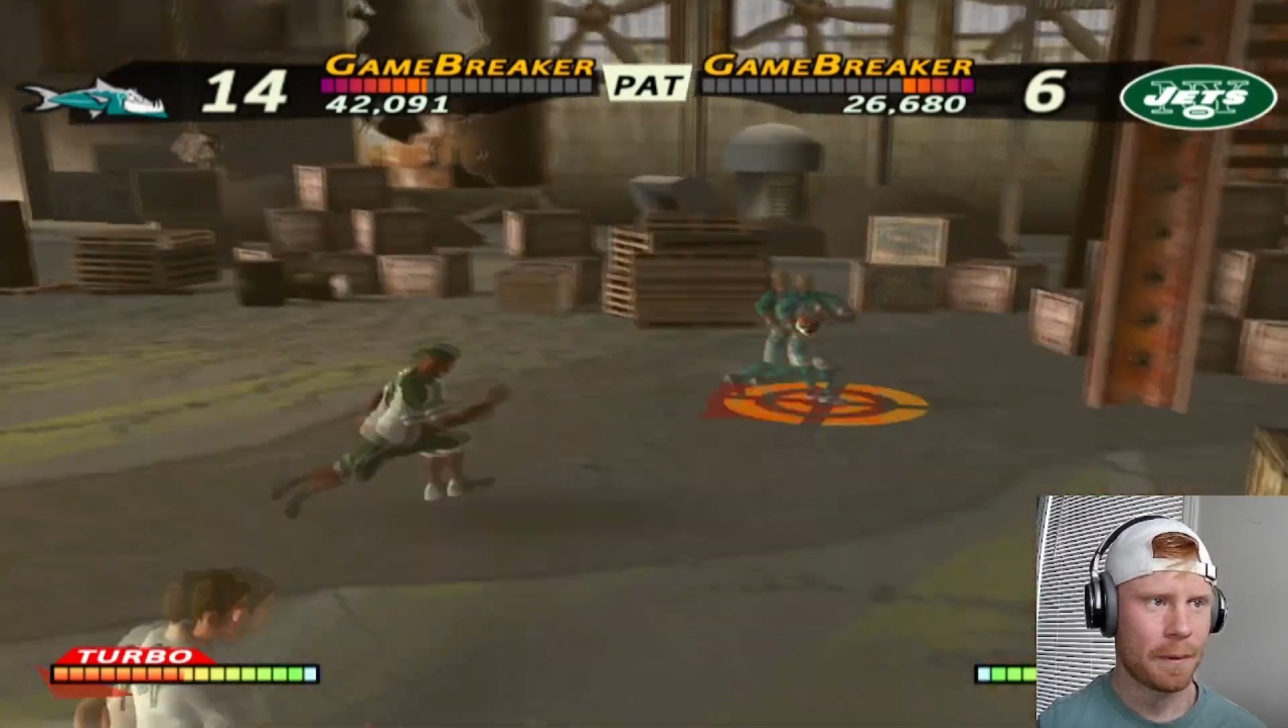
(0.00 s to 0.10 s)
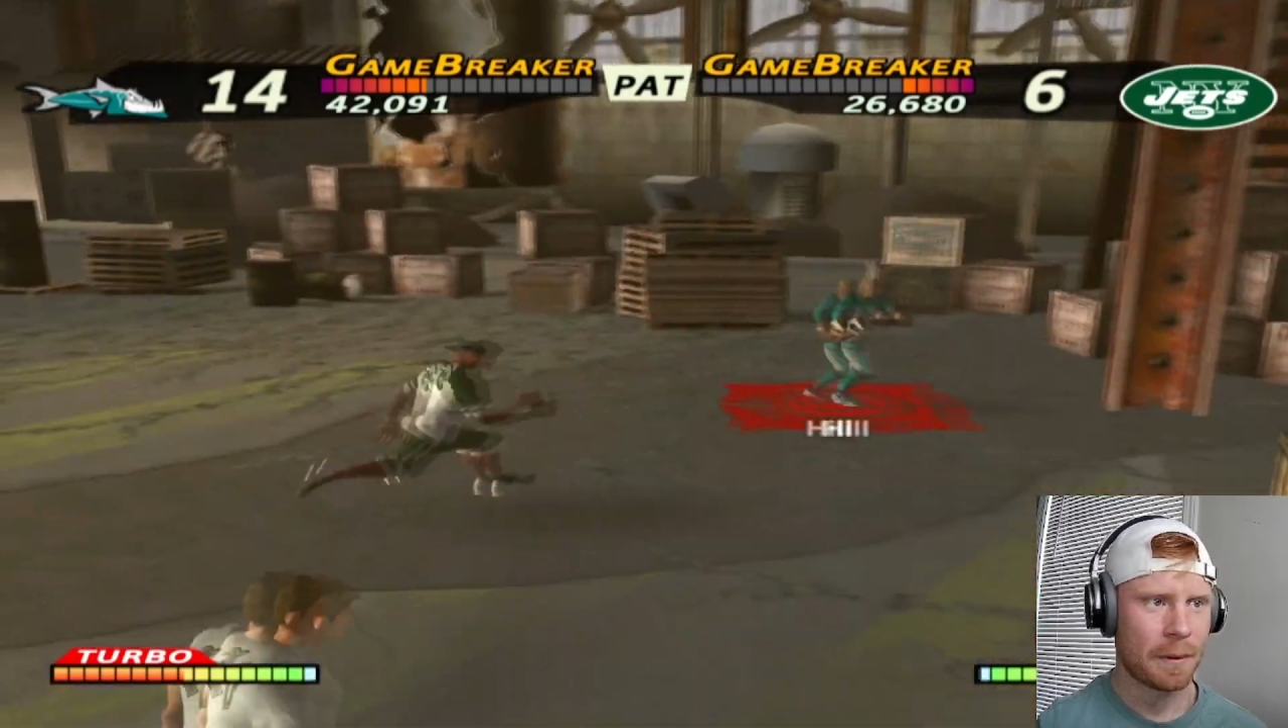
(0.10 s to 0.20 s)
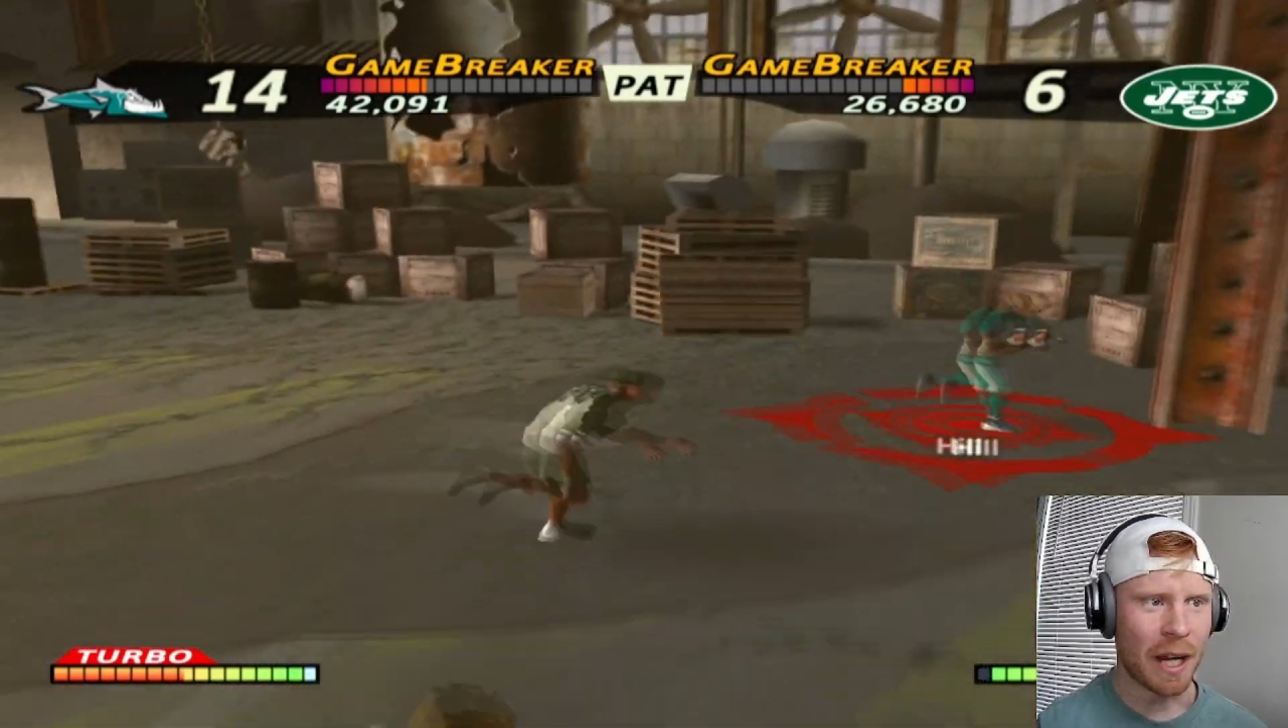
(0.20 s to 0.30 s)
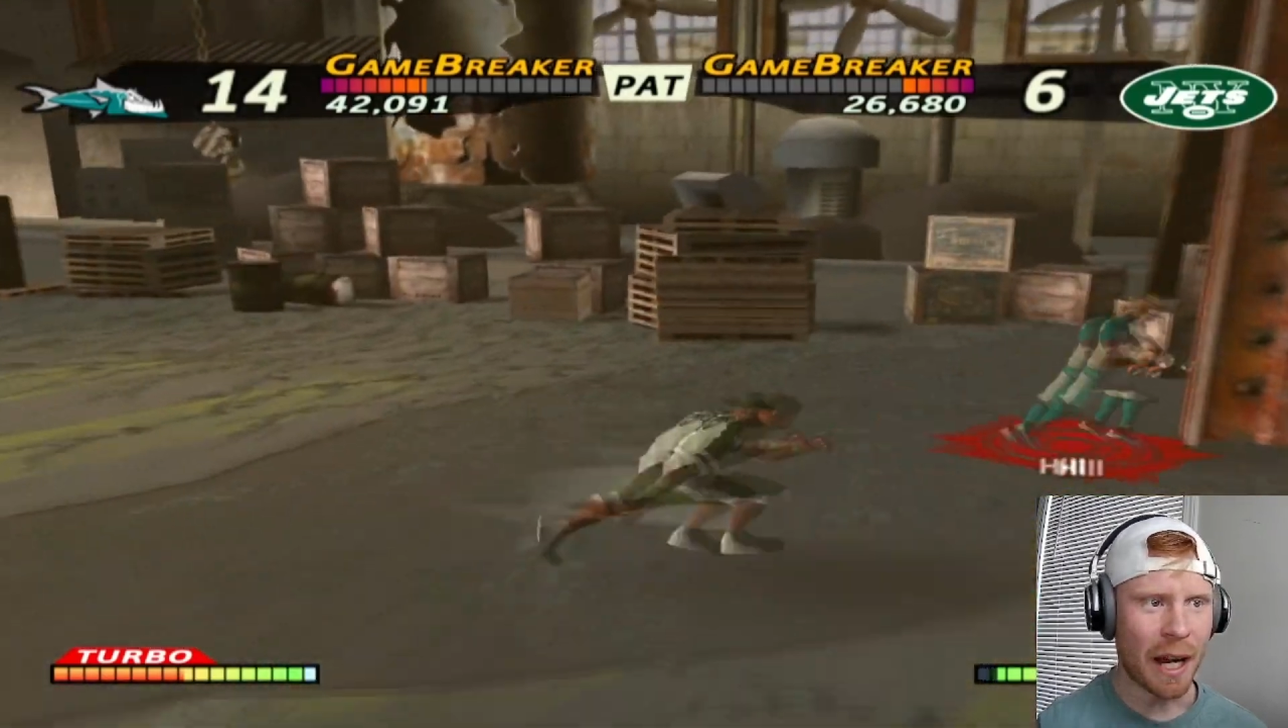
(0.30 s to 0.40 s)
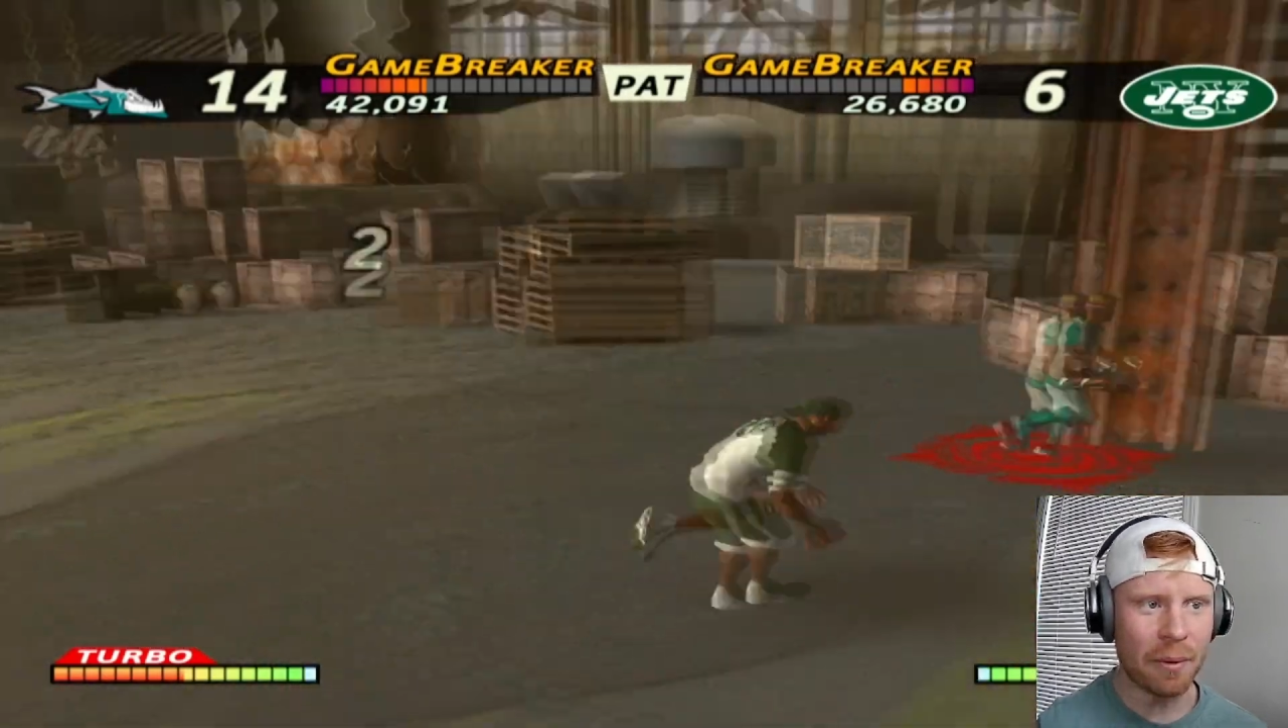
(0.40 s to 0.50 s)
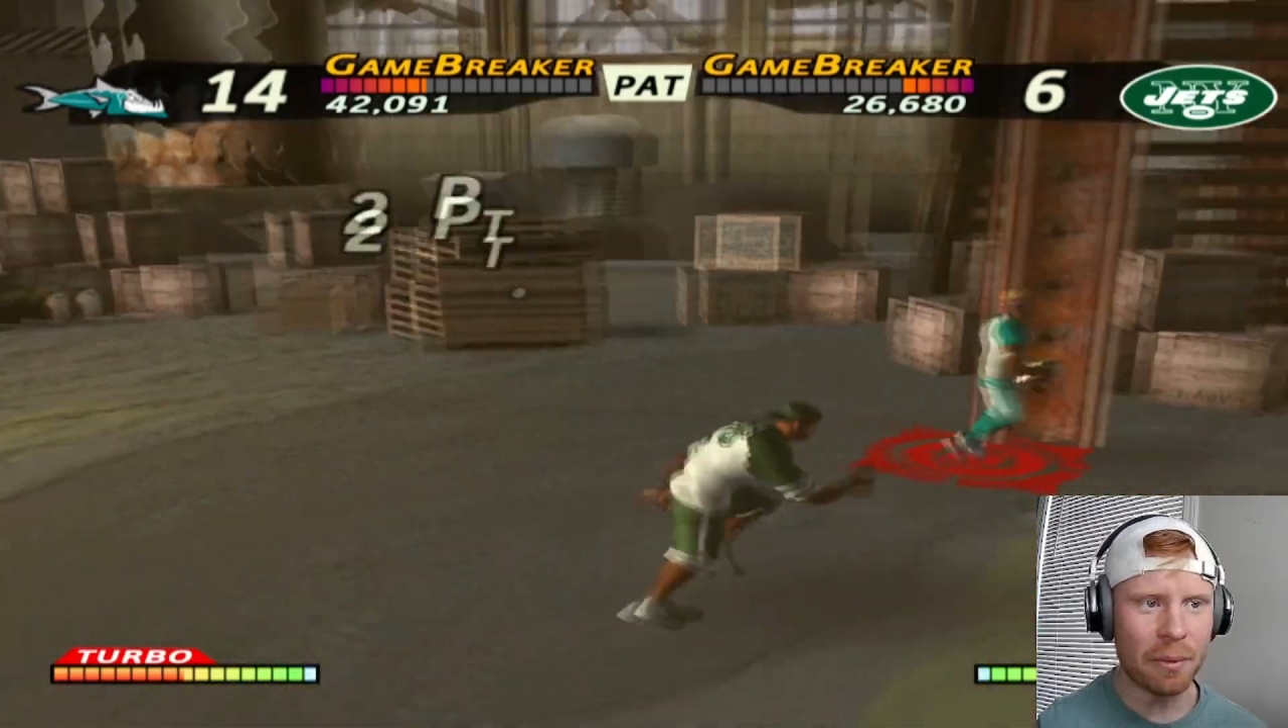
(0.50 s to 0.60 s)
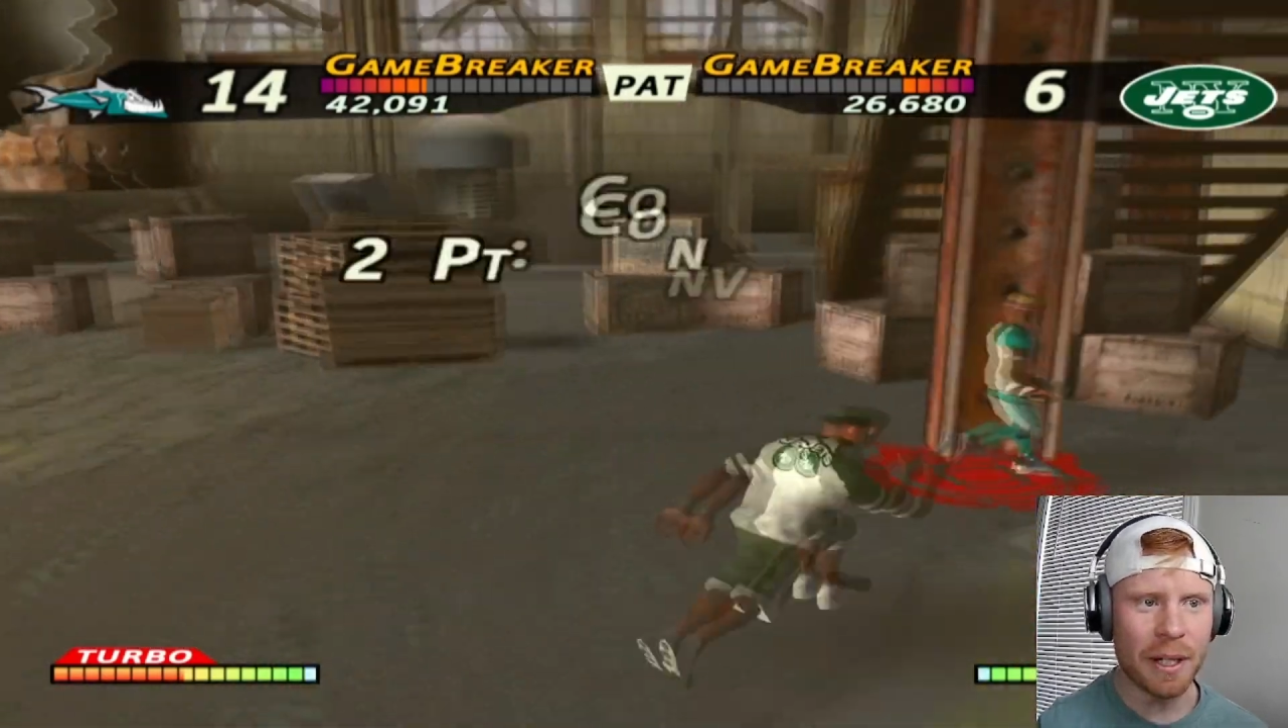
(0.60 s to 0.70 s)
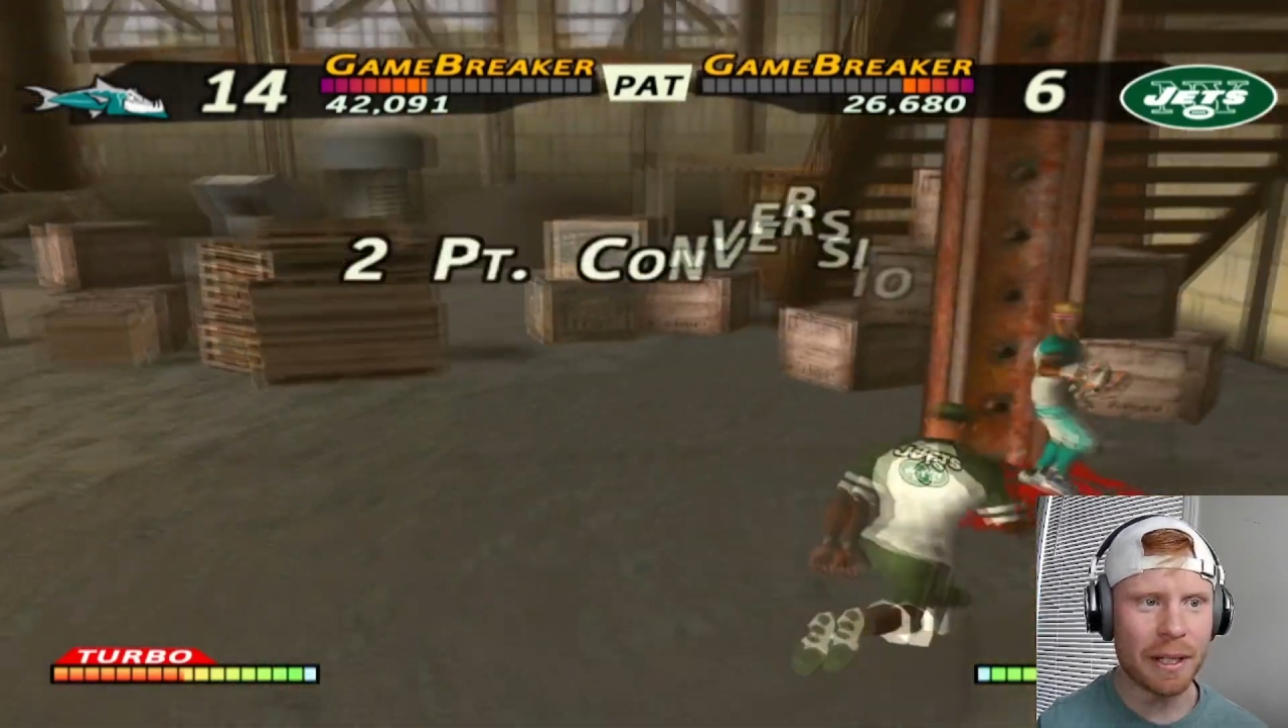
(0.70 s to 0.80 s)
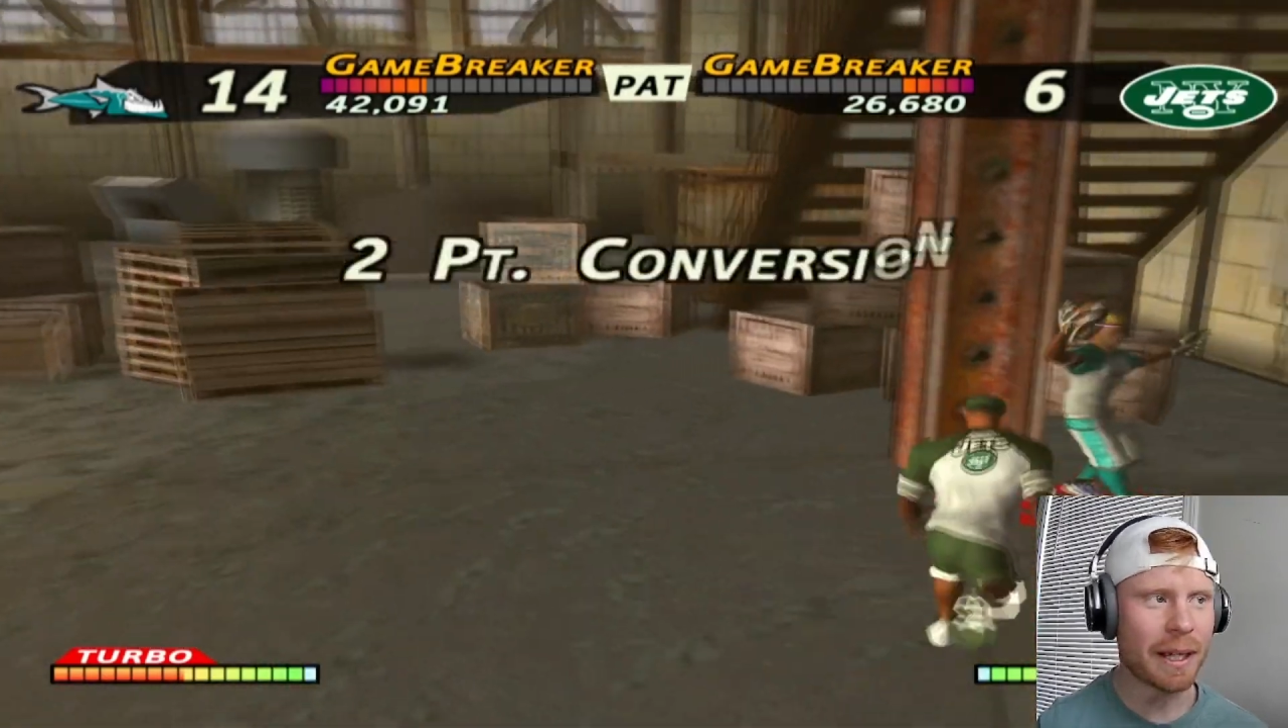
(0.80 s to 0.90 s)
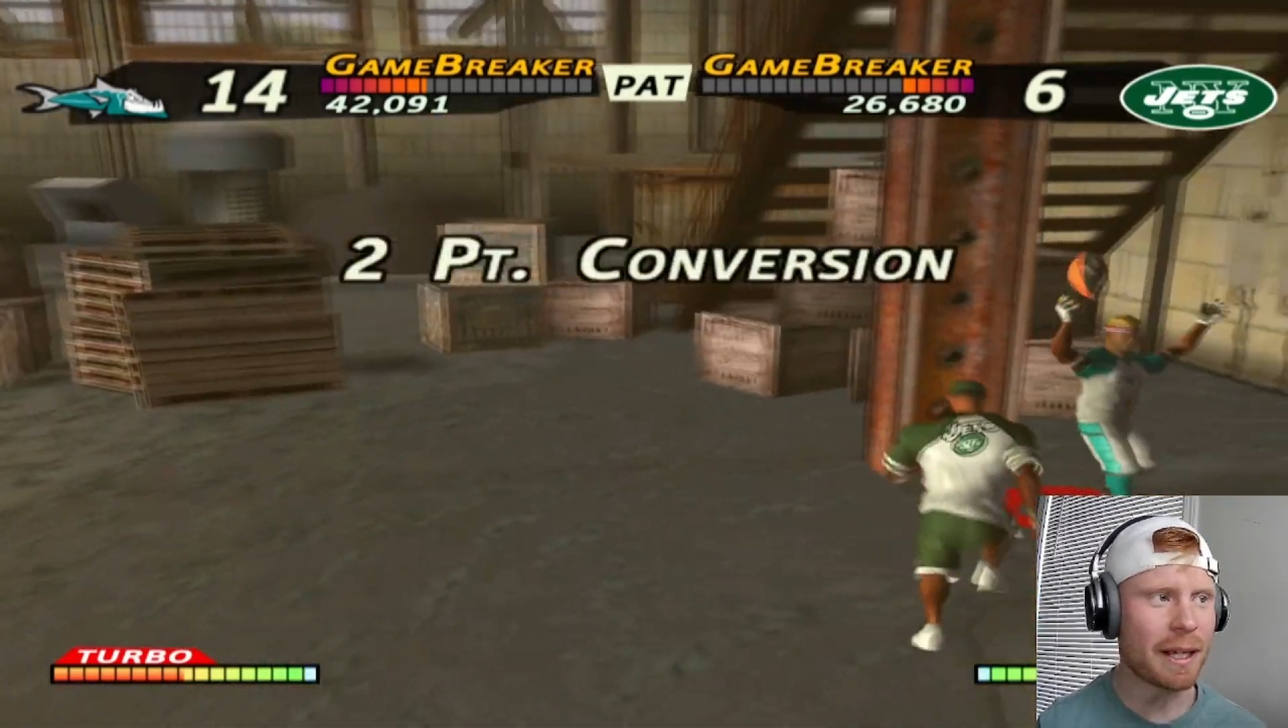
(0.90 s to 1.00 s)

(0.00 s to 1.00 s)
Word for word: Tyreek